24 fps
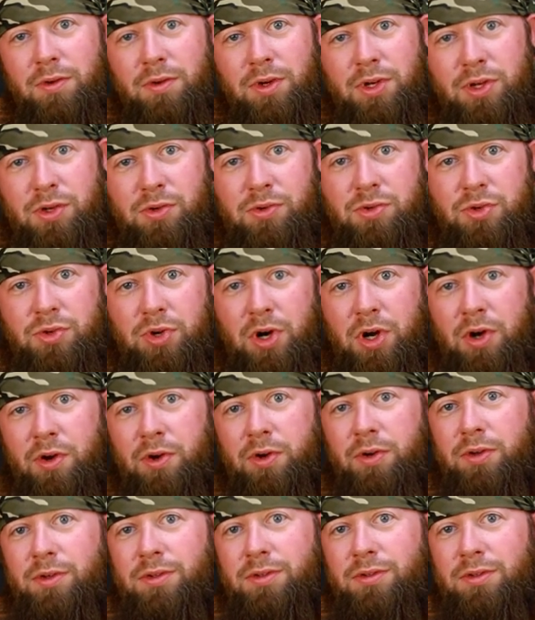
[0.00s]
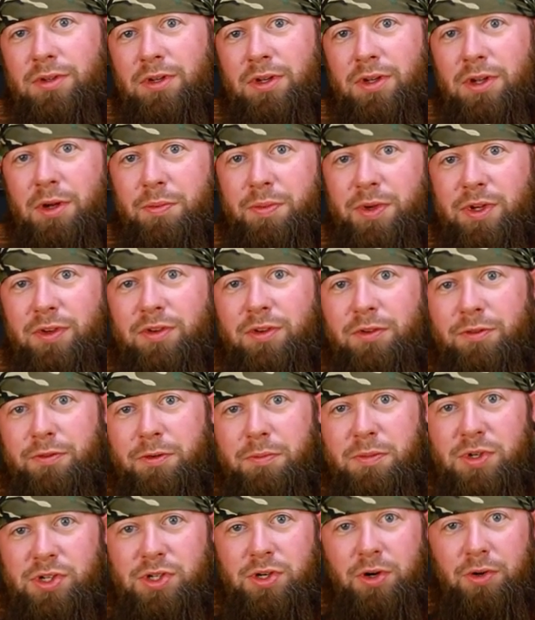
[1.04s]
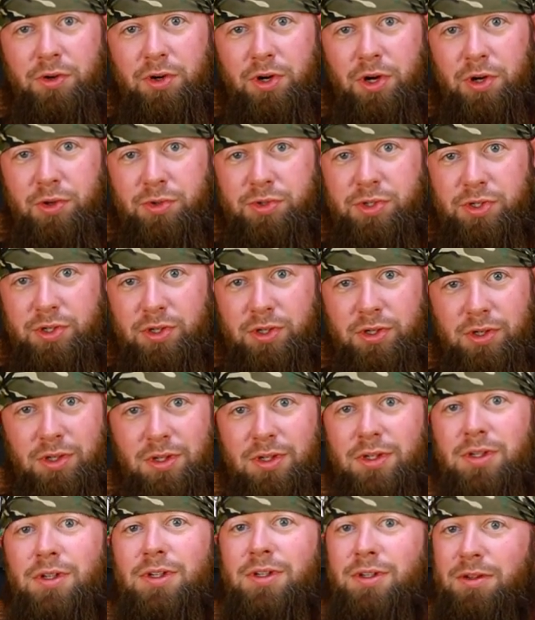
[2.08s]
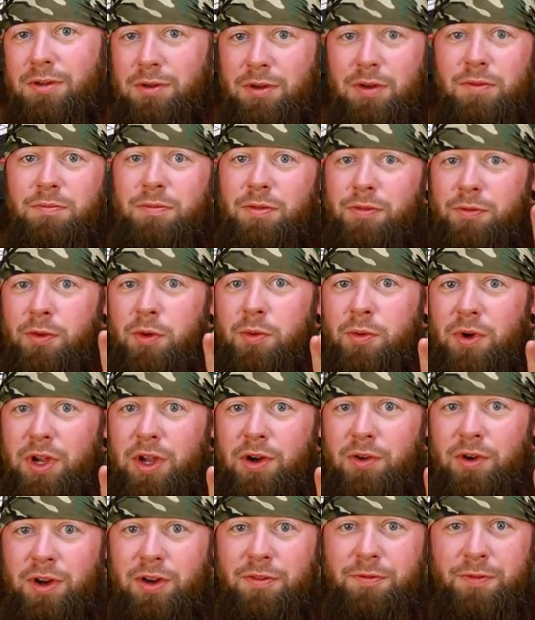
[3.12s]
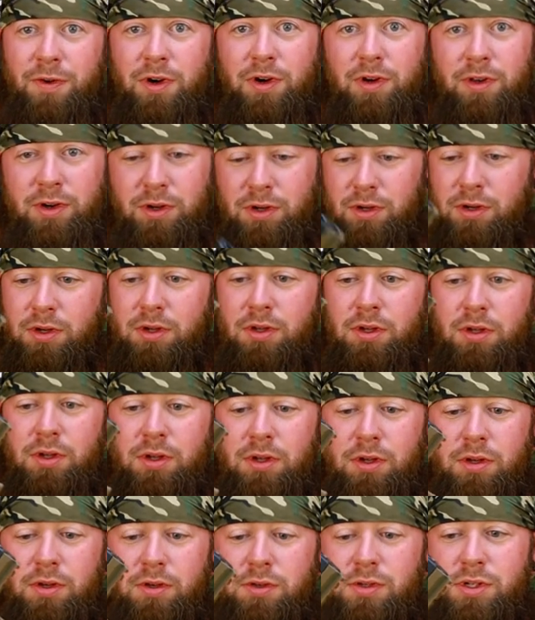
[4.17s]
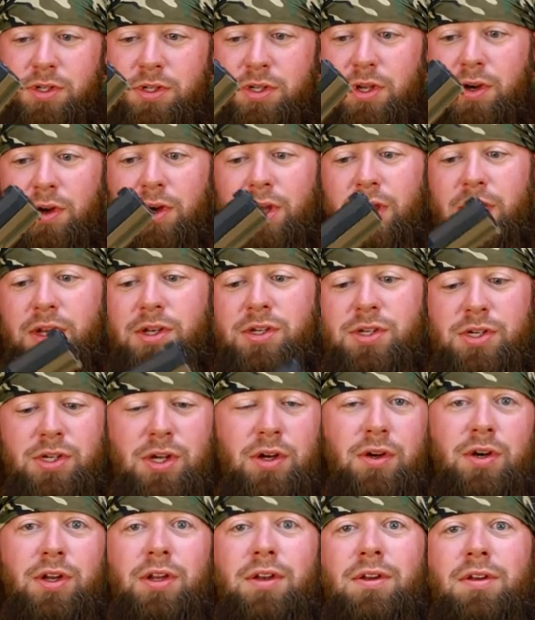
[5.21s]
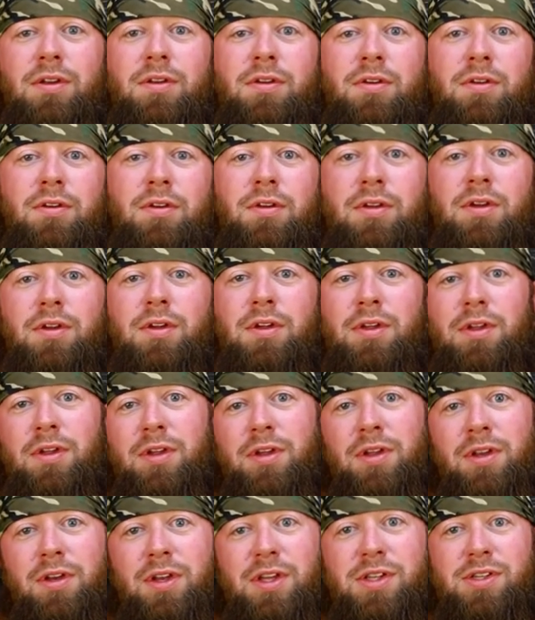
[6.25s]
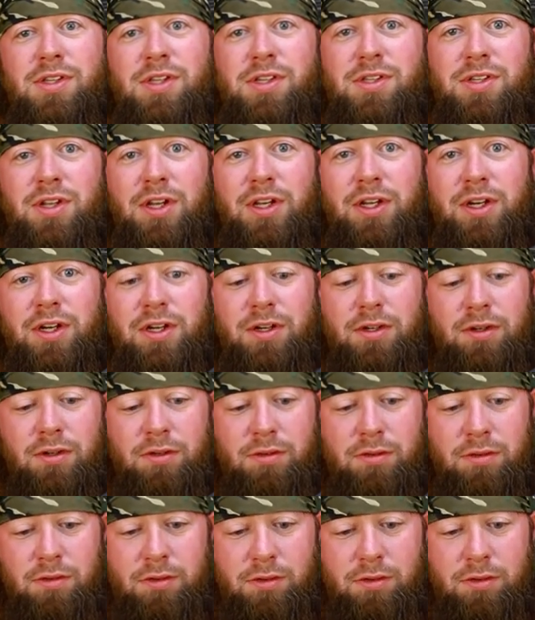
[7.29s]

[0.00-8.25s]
when you draw a pistol from a shoulder holster. And before we go any further, just go ahead and show it. This is clear.